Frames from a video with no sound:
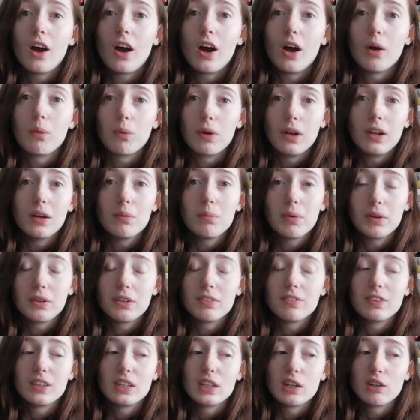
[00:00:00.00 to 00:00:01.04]
I will
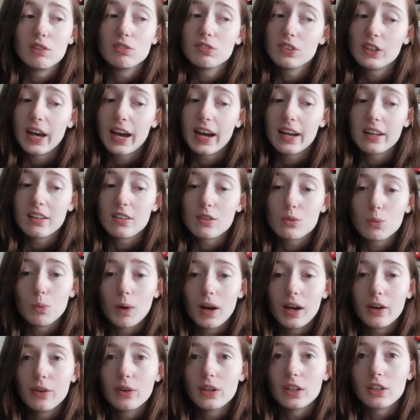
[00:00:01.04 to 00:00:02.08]
upload a video for that as
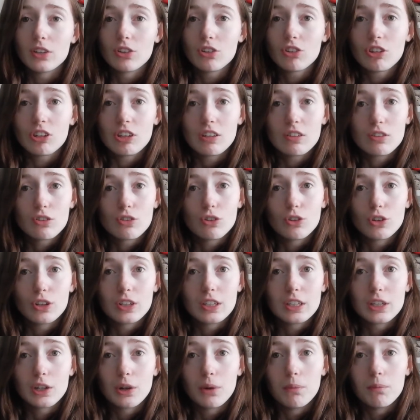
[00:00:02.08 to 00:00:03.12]
well, and she's
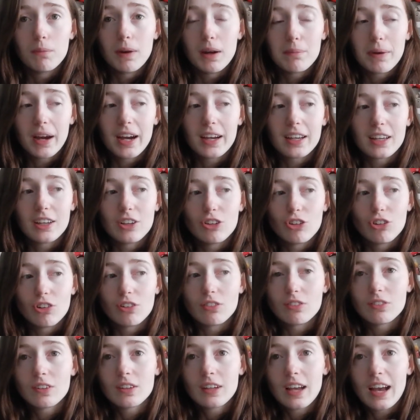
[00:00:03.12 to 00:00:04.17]
already got my package
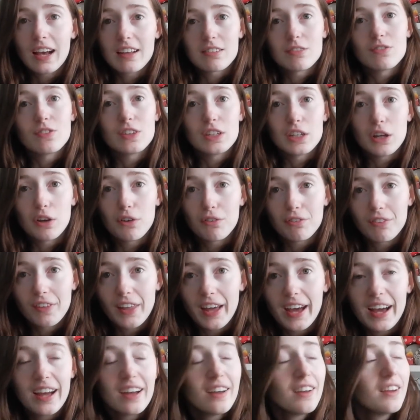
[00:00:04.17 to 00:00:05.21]
and has a video for
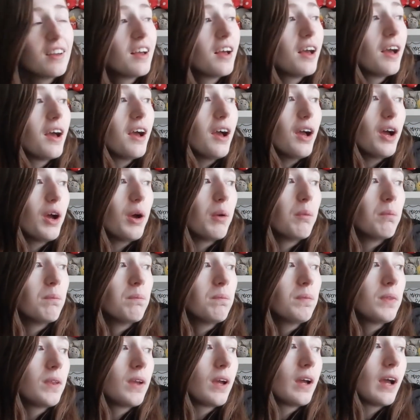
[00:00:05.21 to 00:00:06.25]
that.
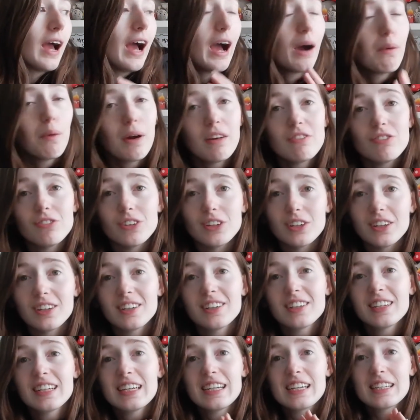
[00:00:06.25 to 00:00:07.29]

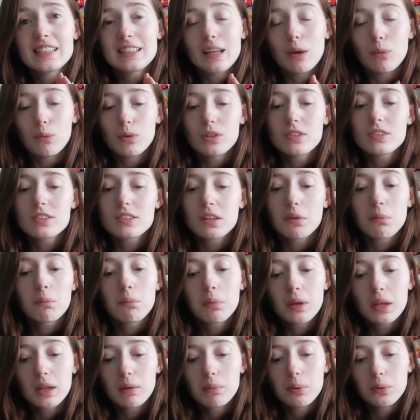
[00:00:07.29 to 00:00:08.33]
However, there was
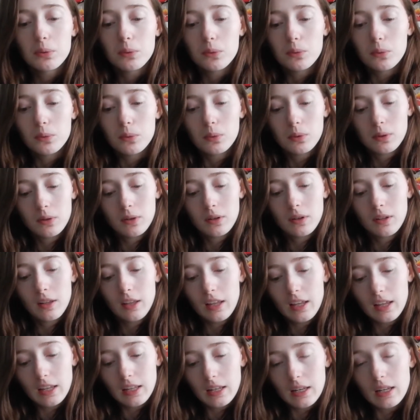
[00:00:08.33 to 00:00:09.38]
some people
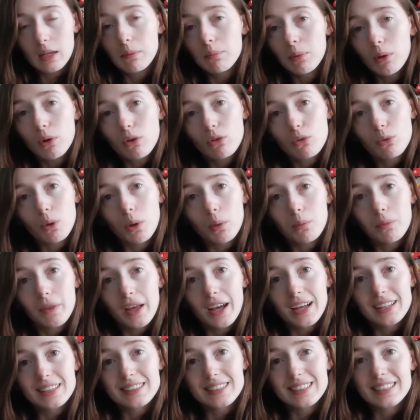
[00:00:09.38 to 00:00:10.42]
in the box swap
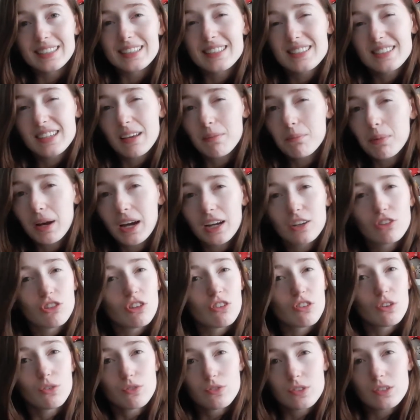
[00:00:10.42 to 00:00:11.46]
that didn't send
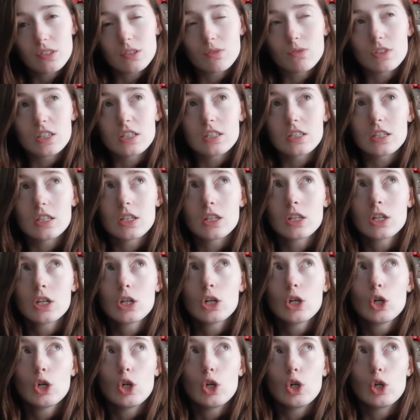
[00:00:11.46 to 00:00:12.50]
packages off for some reason,
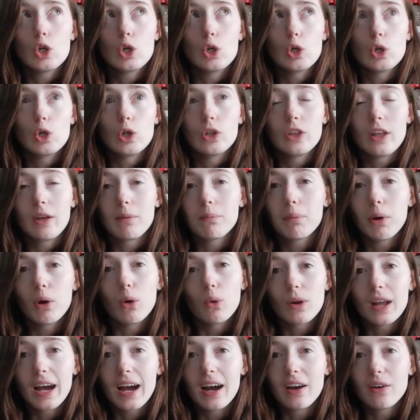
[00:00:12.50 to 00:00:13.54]
or they
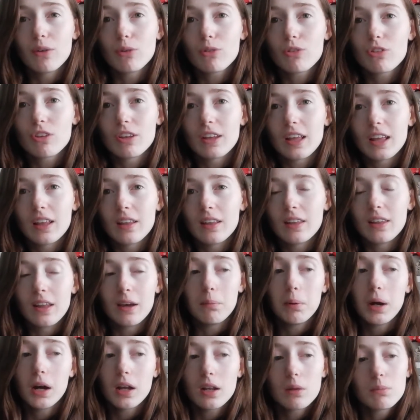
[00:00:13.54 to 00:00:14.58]
pulled out, so then
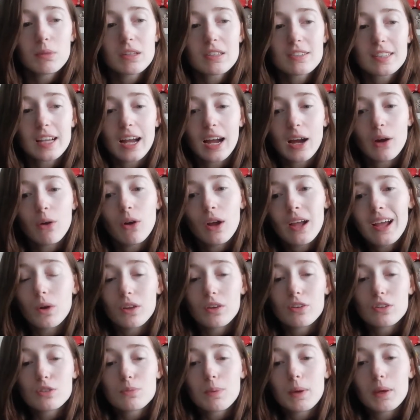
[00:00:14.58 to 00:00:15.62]
their partner missed out. One
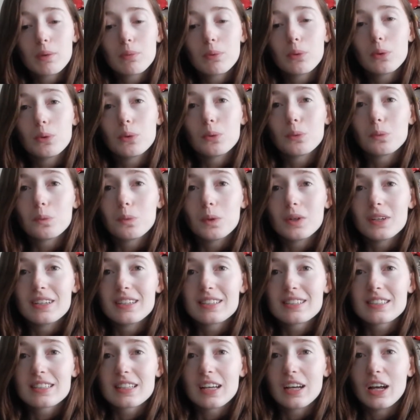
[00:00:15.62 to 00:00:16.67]
of those people
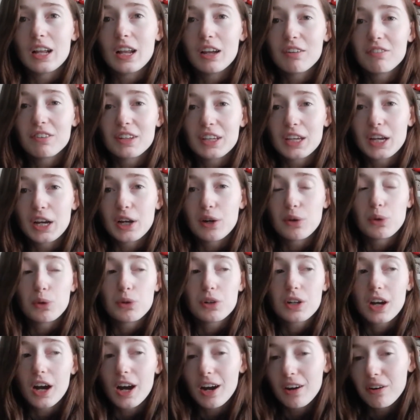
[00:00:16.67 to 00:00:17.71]
was a lovely girl
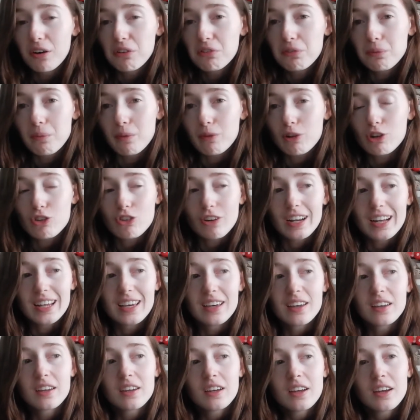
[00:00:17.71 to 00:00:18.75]
called Cara from
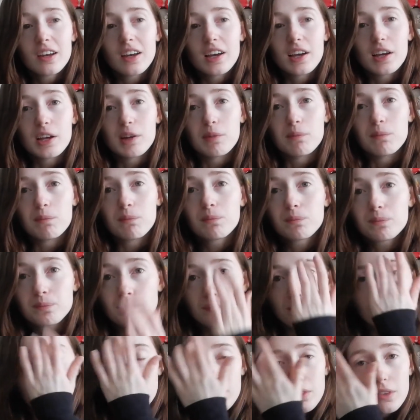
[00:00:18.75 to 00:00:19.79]
Australia.
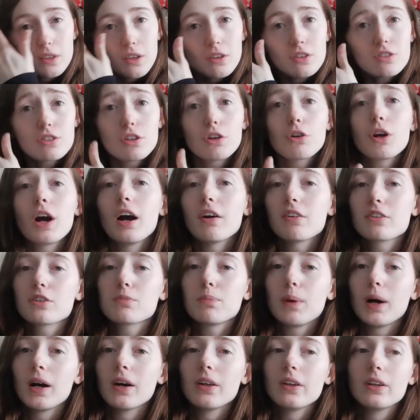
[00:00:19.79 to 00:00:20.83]
So Cara's
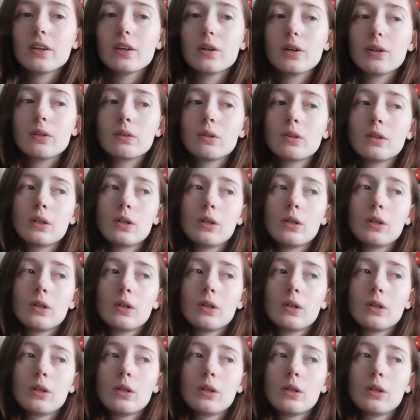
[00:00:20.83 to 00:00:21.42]
partner